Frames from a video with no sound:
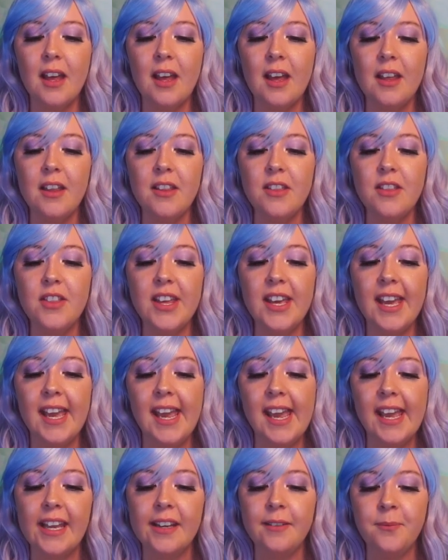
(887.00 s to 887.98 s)
And
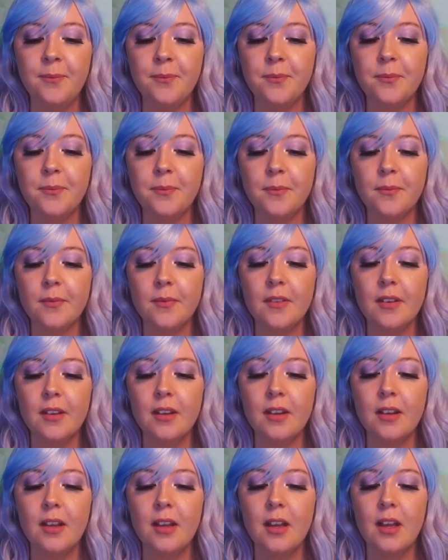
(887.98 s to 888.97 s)
then,
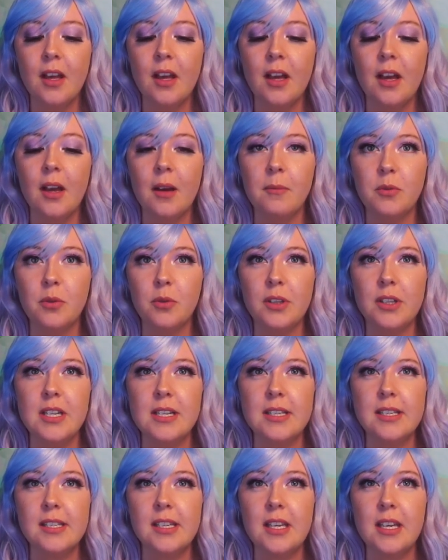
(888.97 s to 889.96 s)
I'm going to
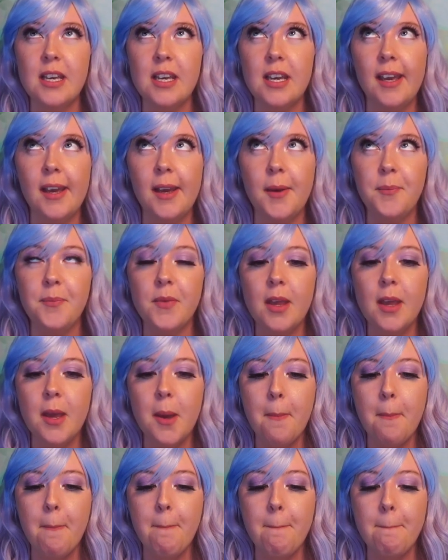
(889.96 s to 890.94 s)
say,
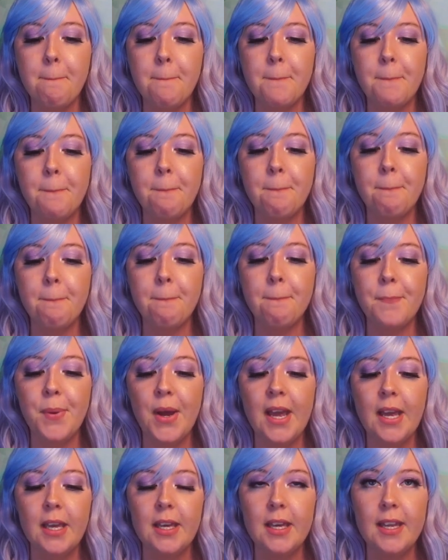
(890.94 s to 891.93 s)

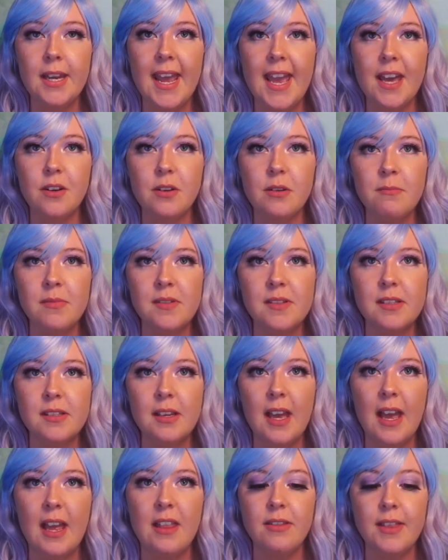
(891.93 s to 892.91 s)
put your arms
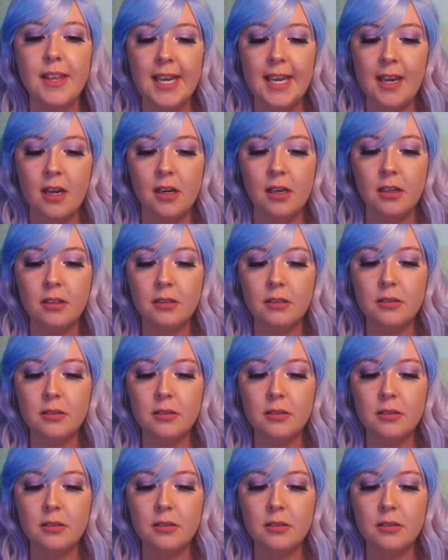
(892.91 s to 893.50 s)
in the air.